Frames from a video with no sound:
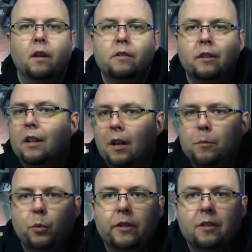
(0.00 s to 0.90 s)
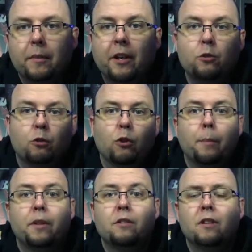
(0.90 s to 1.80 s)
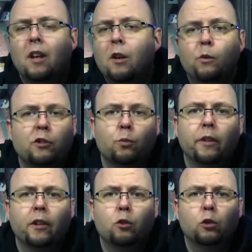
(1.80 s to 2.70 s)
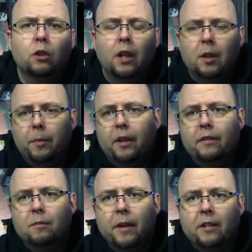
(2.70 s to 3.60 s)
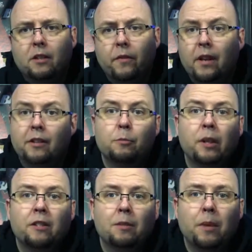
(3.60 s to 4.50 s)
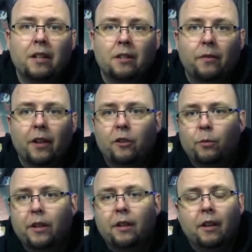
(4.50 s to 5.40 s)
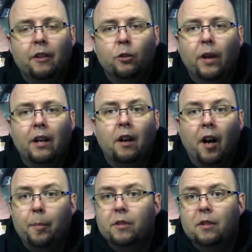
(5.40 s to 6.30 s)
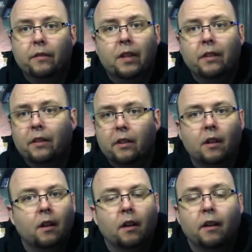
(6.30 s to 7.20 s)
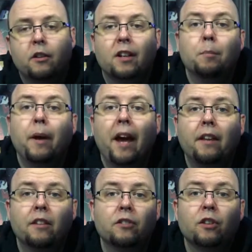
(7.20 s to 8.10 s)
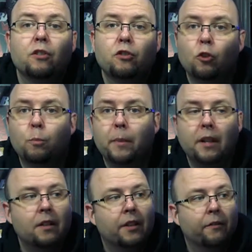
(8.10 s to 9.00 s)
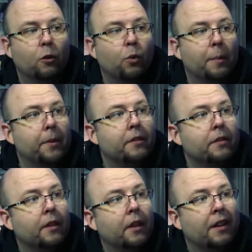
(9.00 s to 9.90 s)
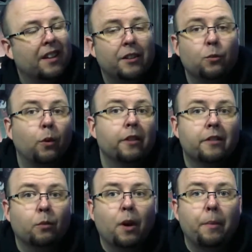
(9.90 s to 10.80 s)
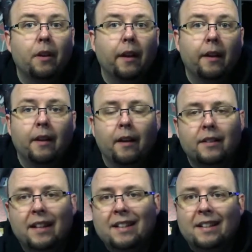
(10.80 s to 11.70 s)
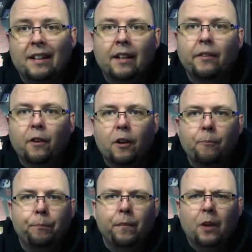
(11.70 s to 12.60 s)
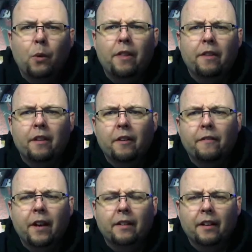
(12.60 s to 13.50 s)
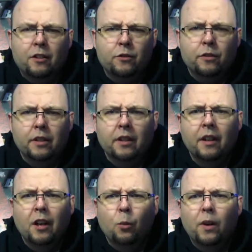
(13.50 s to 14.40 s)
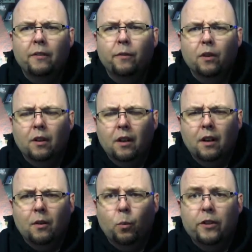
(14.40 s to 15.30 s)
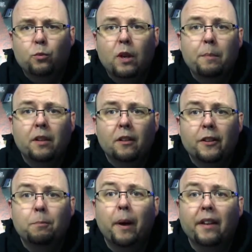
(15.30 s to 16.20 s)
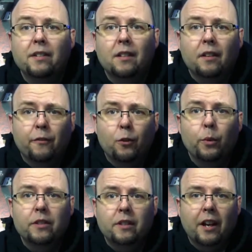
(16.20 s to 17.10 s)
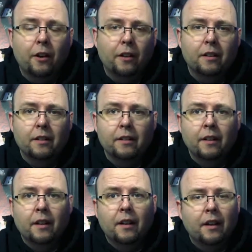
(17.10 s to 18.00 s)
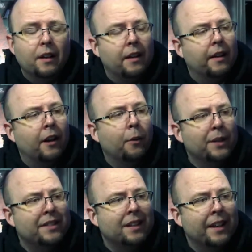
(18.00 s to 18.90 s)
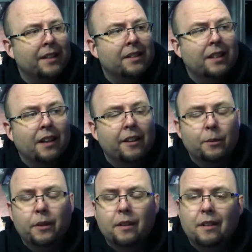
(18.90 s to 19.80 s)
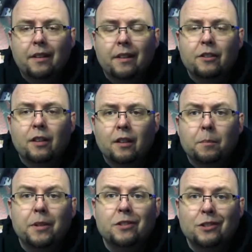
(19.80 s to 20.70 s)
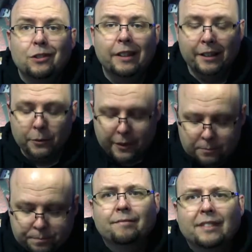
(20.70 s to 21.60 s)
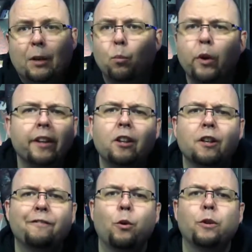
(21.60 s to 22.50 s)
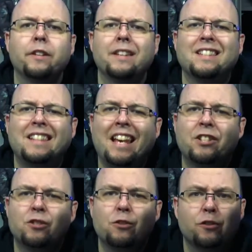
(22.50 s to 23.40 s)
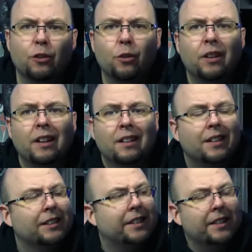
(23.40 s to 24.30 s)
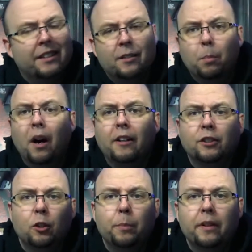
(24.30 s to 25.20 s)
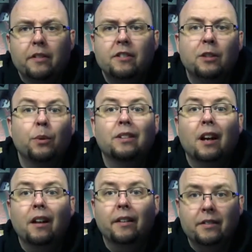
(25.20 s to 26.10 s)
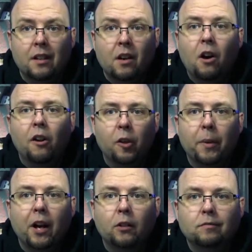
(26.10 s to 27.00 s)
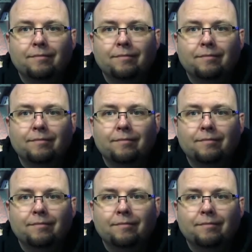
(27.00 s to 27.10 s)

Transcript: she comes with some extra weapons, which is really cool because in Mass Effect, especially Mass Effect 3, you had an option of giving your companions so many different weapons. This was the weapon I tended to give her. Rather than effect, I usually went for which weapon looks best for which character, and I always like to Tali with this pistol anyway. I'm really looking forward to this statue, so let's get this box open and see what Tali's all about.